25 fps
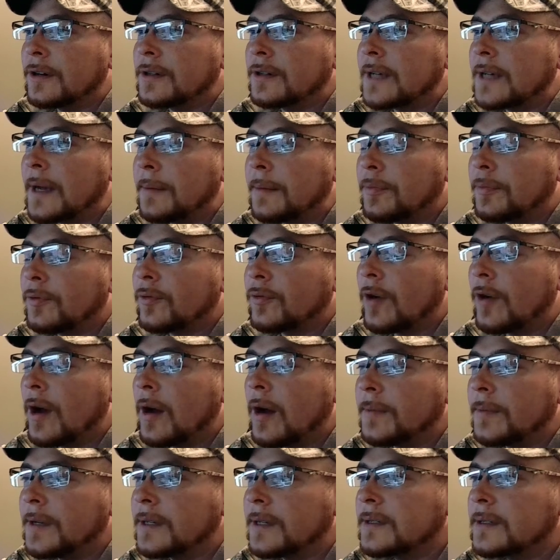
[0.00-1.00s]
I
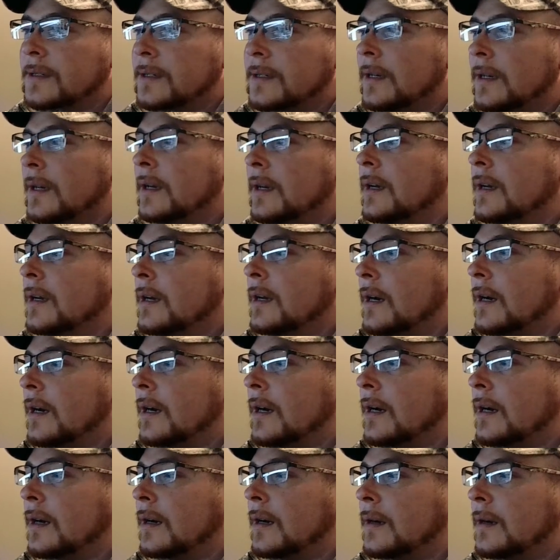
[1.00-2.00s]
promise,
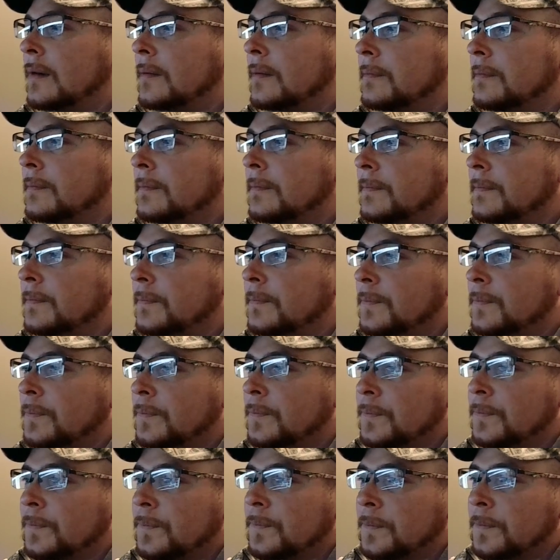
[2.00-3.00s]
by
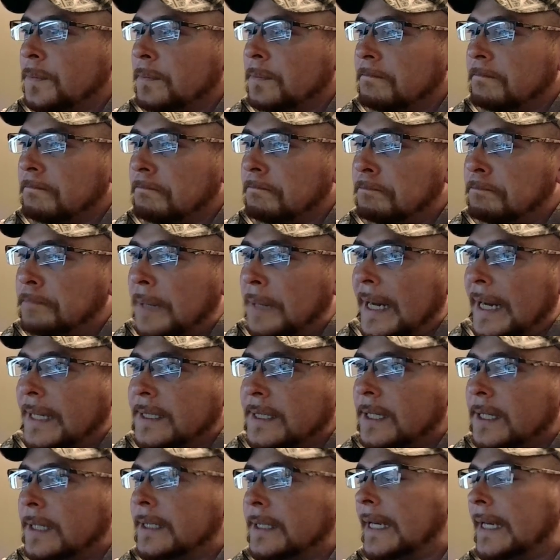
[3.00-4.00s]

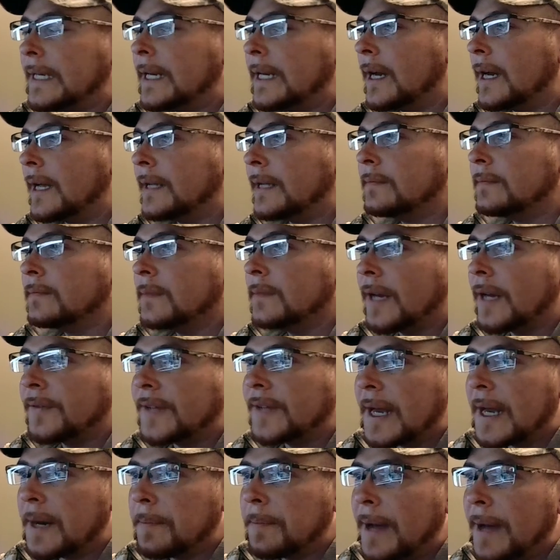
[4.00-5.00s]
Sunday night. I've
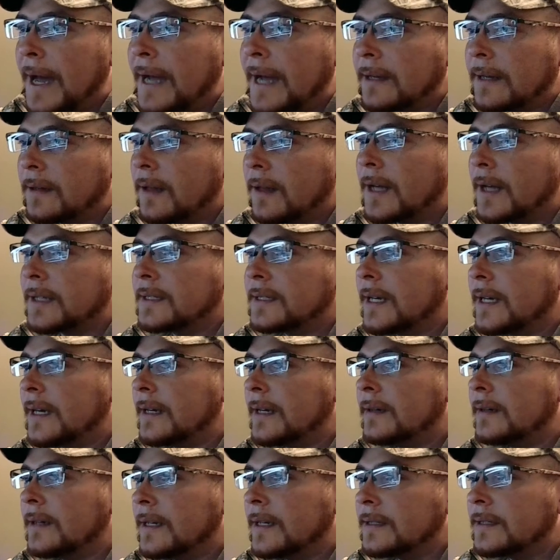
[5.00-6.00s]
got to pack a lot
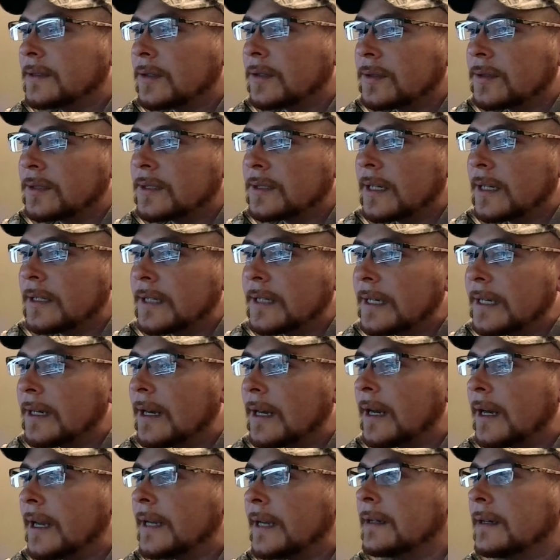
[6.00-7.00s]
Saturday, so Sunday
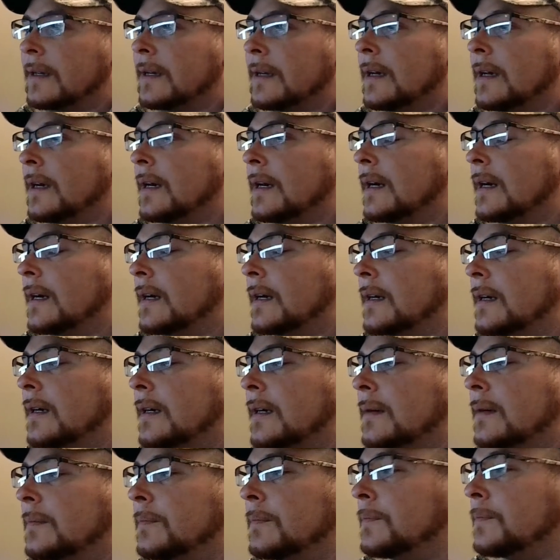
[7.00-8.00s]
night,
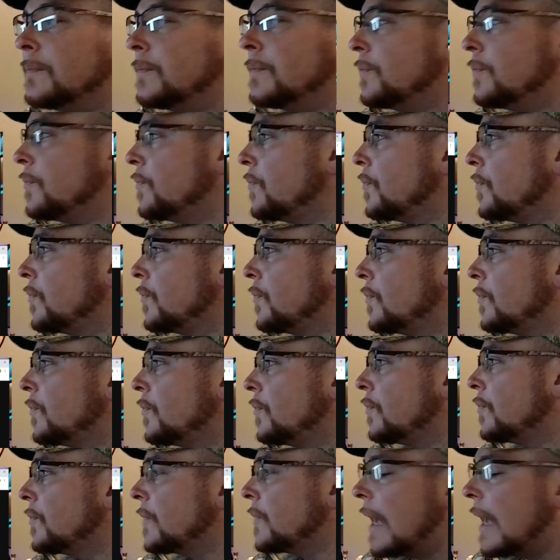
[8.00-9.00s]
I'm
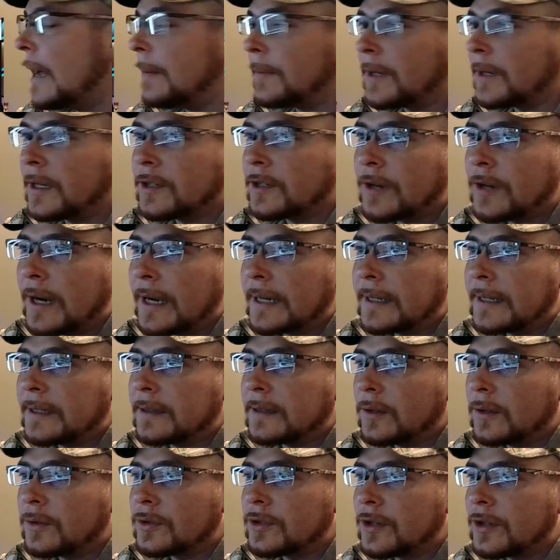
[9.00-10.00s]
going to try and get
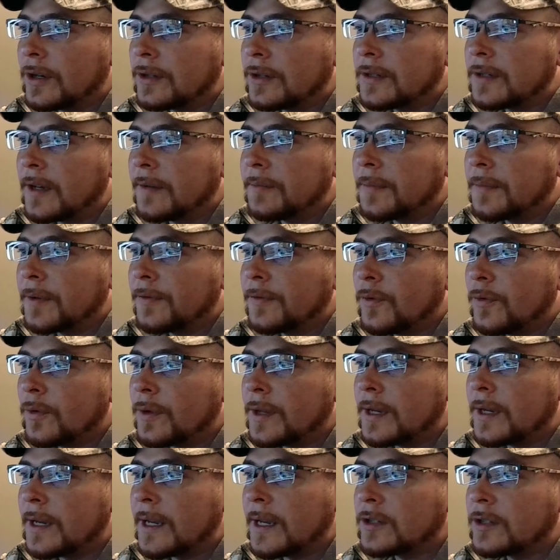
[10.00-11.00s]
those shirts up before
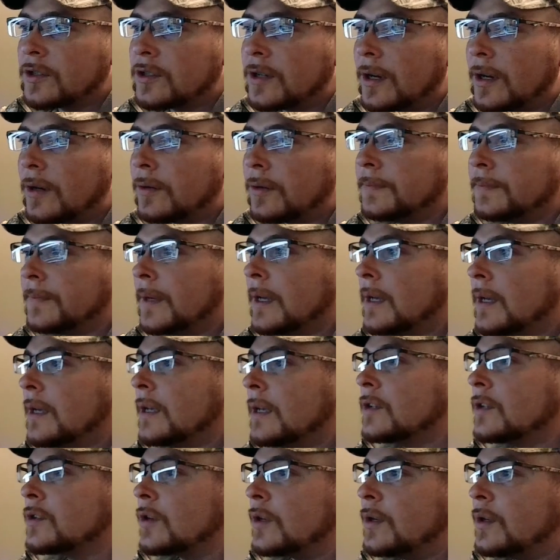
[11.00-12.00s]
the next show.
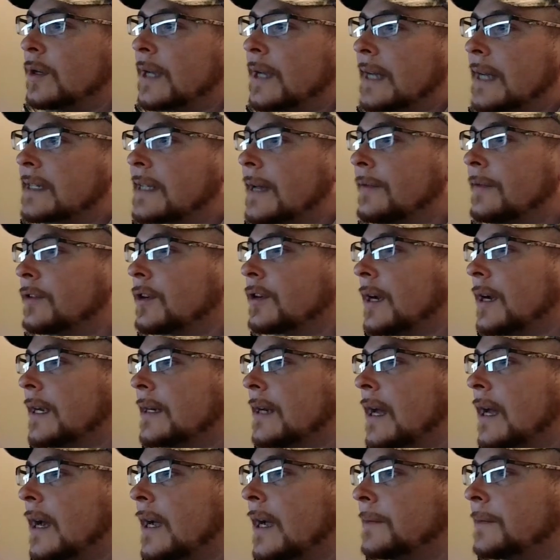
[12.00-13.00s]
So you guys have a great
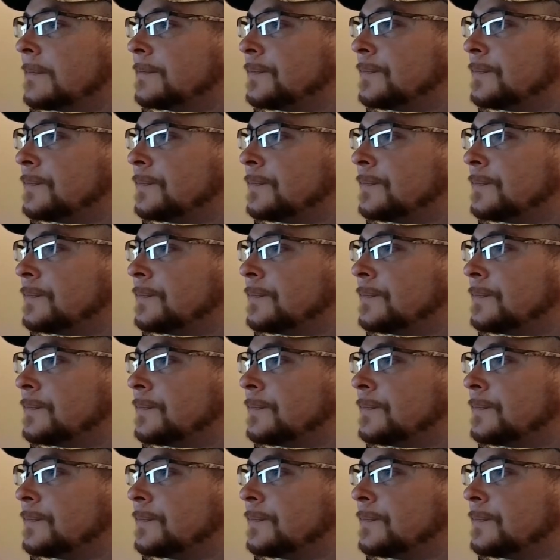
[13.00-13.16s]
night,